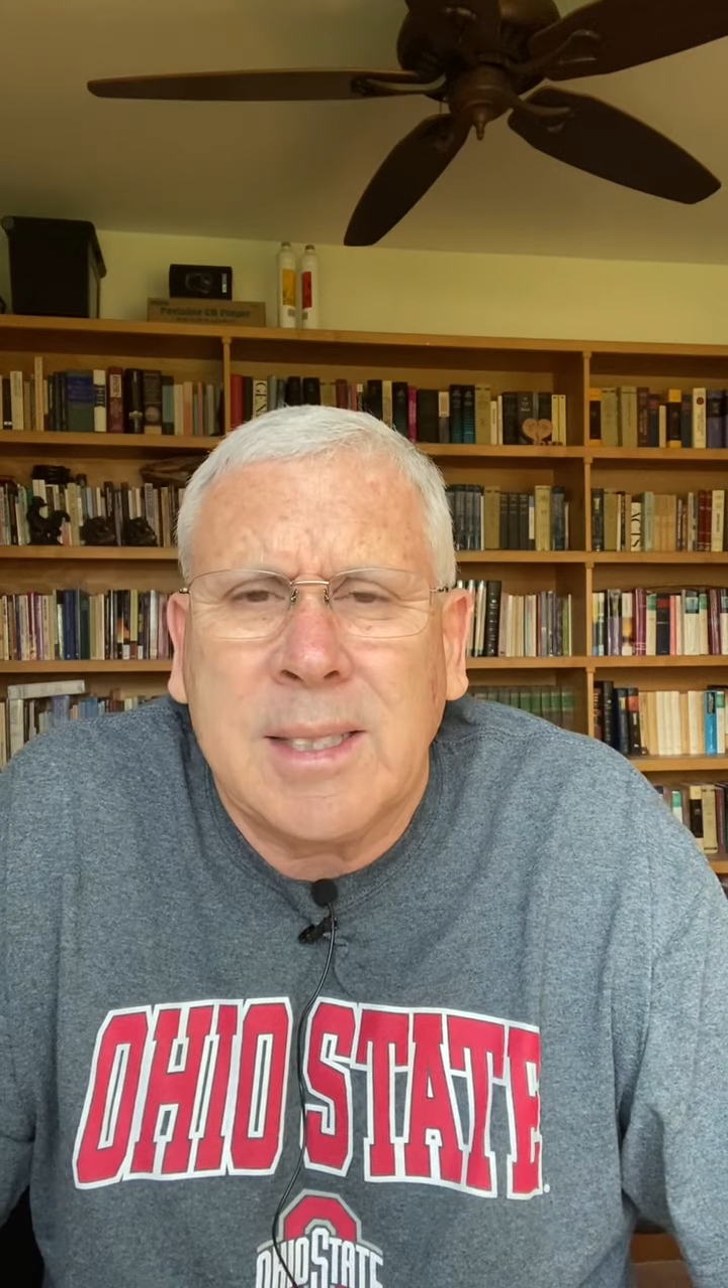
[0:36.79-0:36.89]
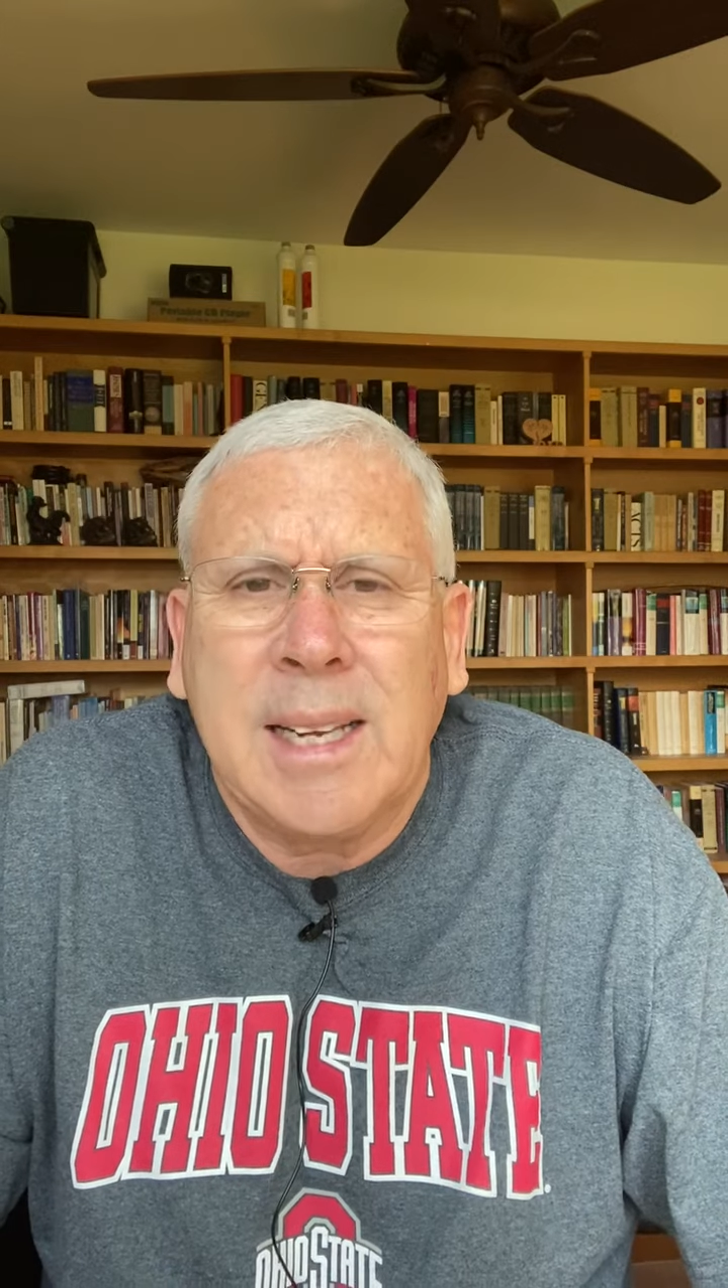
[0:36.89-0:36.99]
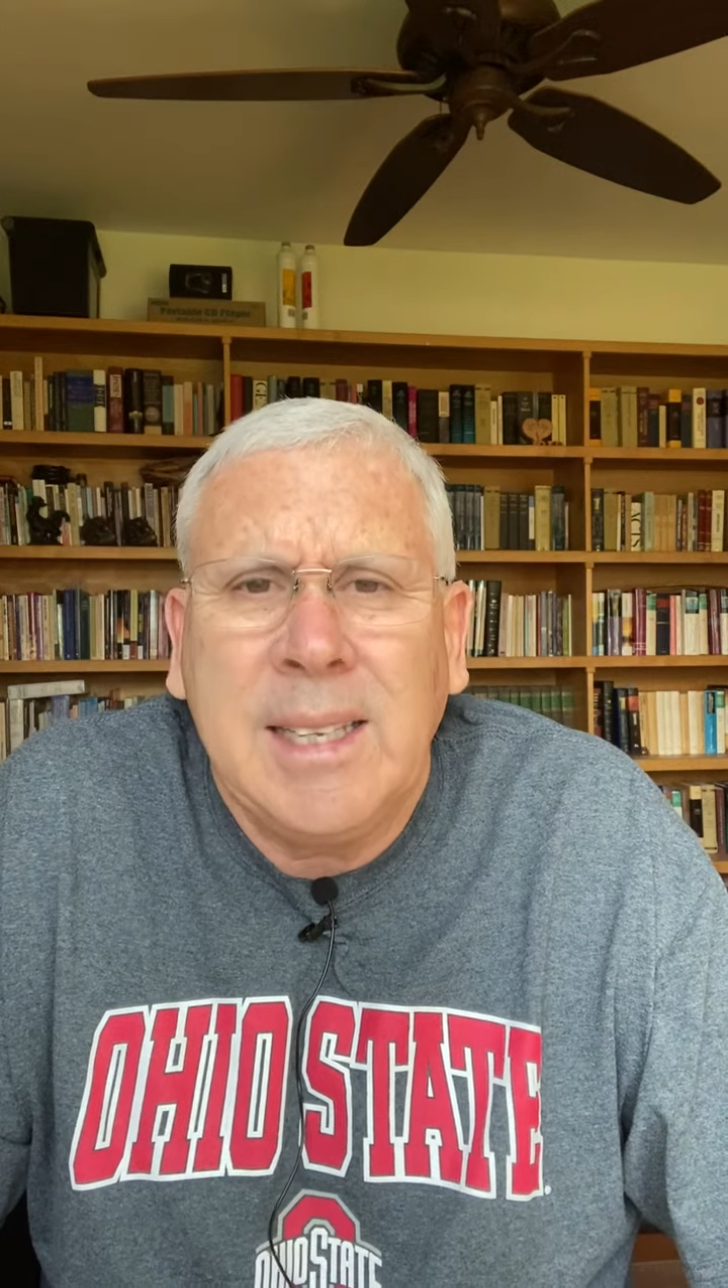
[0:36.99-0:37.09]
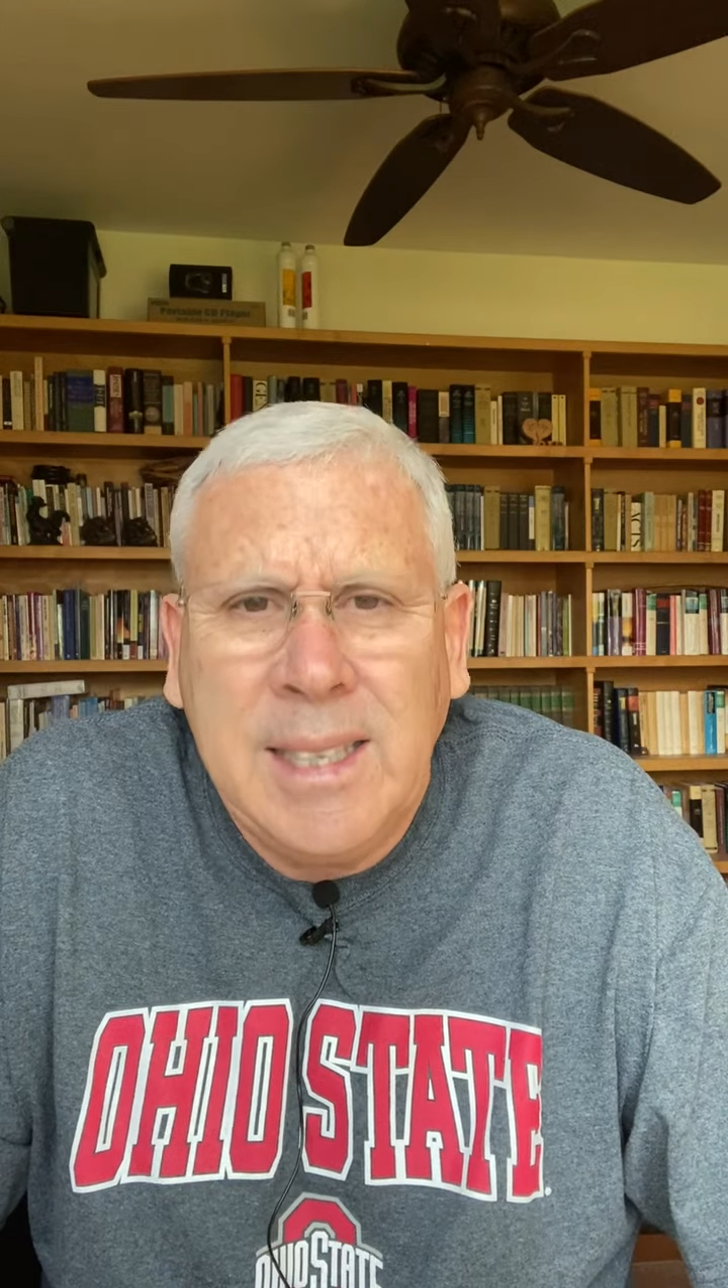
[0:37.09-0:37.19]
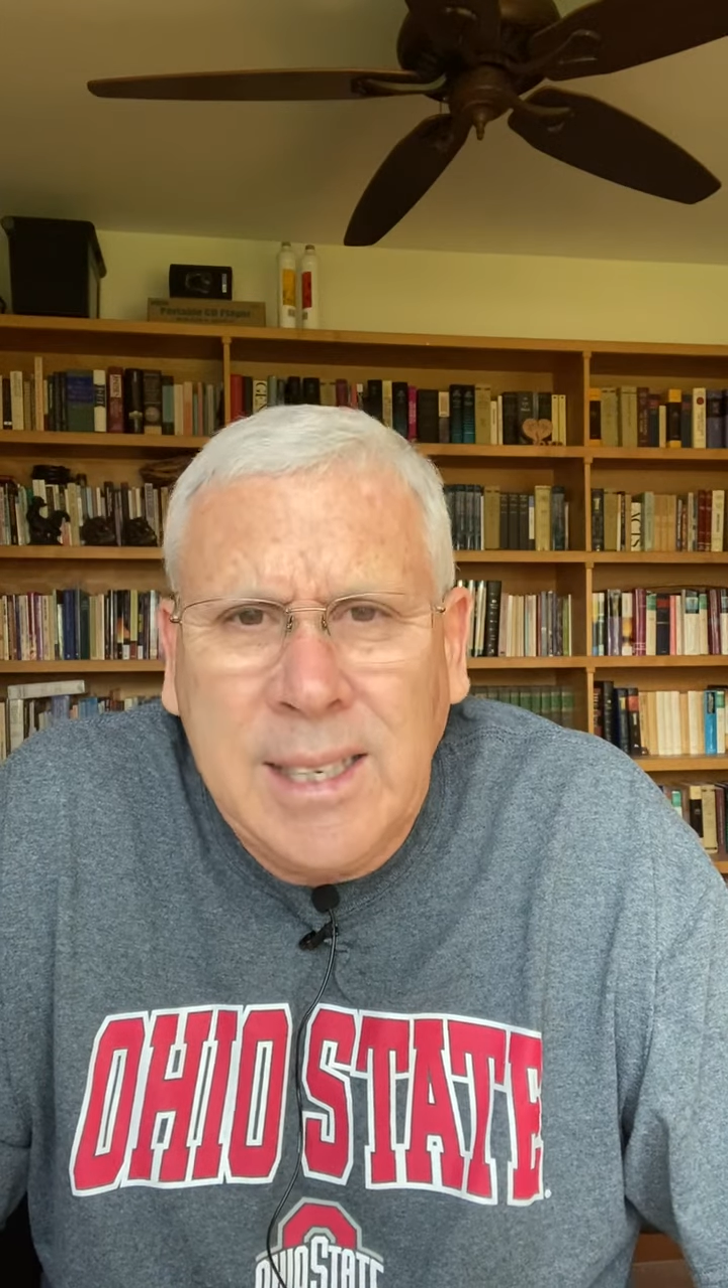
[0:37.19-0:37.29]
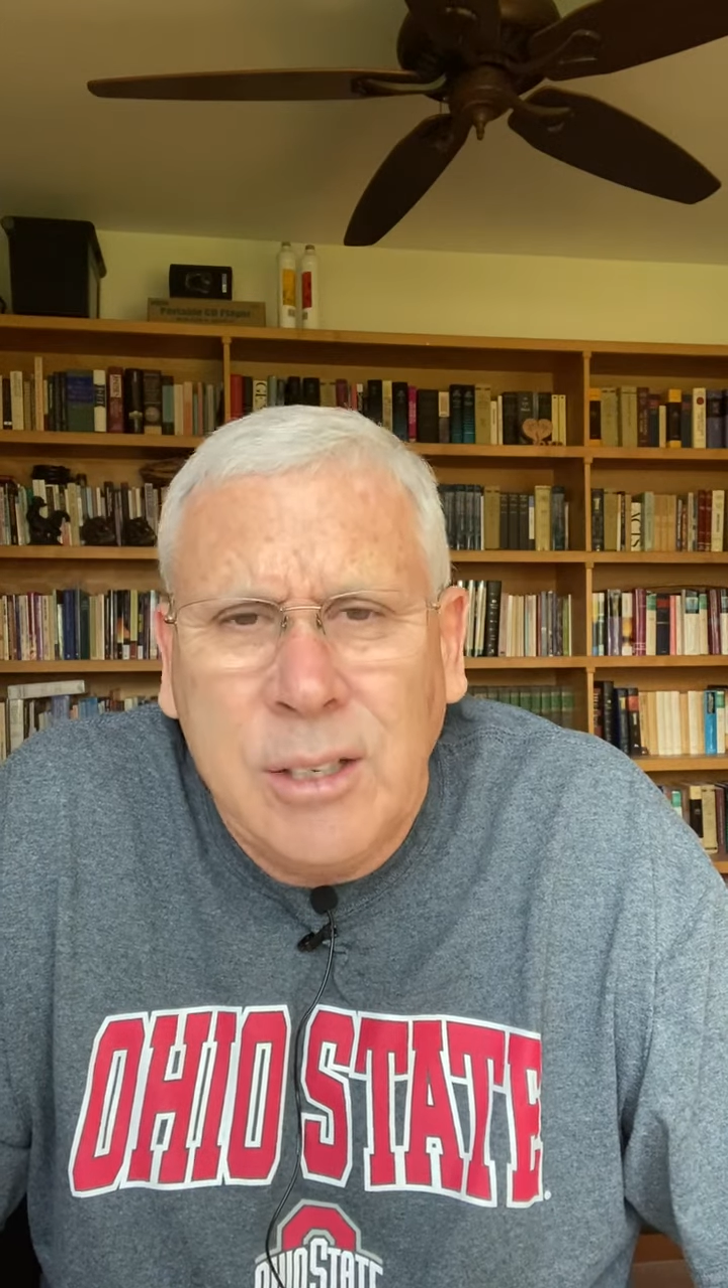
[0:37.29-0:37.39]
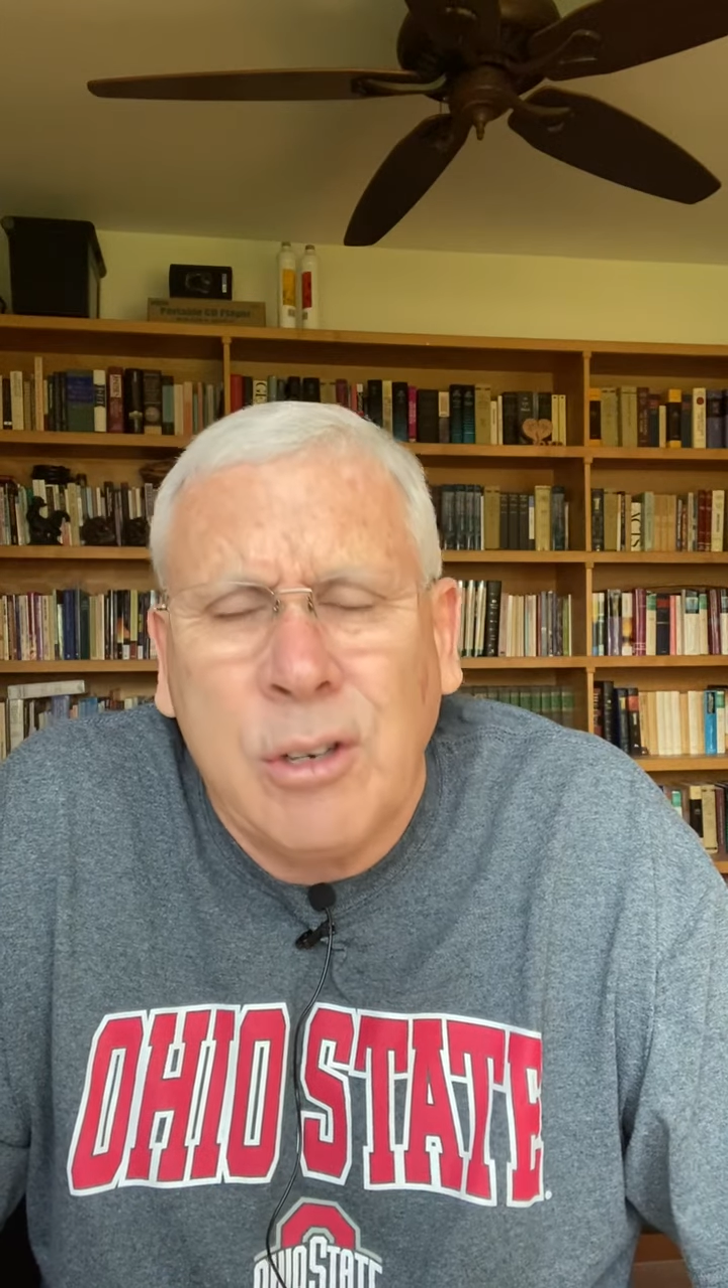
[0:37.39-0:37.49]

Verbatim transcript: they need